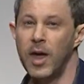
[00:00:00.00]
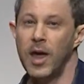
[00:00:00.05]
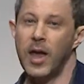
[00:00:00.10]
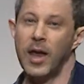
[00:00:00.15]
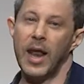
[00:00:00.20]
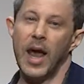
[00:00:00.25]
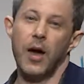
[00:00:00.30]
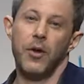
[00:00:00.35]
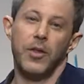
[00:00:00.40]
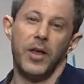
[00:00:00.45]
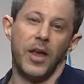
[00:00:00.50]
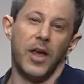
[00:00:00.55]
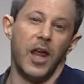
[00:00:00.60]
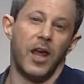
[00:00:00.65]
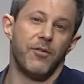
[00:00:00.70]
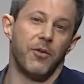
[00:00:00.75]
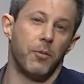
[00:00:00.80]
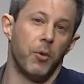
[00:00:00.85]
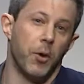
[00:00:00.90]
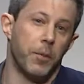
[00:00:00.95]
and how they could
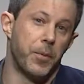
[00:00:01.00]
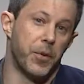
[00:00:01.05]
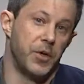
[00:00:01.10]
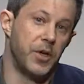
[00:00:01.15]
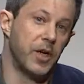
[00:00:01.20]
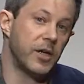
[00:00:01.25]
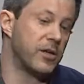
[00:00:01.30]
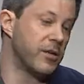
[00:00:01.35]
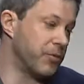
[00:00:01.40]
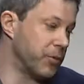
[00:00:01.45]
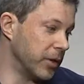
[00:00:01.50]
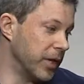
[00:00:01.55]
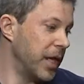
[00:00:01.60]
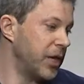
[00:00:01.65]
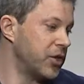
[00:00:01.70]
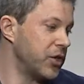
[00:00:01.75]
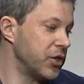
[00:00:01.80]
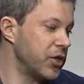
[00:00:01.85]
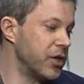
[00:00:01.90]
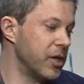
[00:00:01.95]
have a more productive
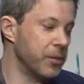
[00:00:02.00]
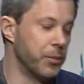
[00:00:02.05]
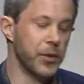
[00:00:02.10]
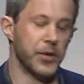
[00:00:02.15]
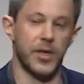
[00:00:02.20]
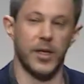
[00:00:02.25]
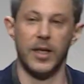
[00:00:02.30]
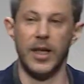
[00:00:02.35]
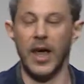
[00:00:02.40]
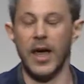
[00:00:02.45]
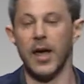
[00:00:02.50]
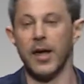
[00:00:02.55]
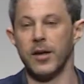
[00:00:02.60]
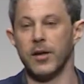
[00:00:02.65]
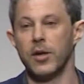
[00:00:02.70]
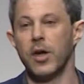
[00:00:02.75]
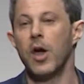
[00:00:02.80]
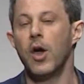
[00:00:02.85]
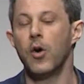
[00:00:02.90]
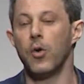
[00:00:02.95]
relationship with the
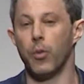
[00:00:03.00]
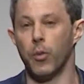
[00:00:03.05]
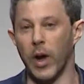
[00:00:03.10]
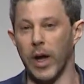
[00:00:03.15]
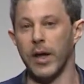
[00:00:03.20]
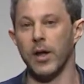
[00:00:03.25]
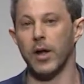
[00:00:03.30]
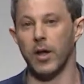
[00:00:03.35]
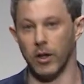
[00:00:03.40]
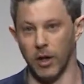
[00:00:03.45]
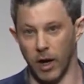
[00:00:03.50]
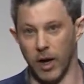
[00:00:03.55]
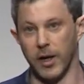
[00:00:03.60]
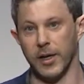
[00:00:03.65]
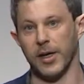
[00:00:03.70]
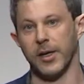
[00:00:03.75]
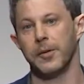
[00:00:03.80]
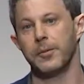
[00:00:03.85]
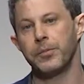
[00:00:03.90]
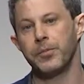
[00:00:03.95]
land right along
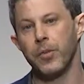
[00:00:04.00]
it.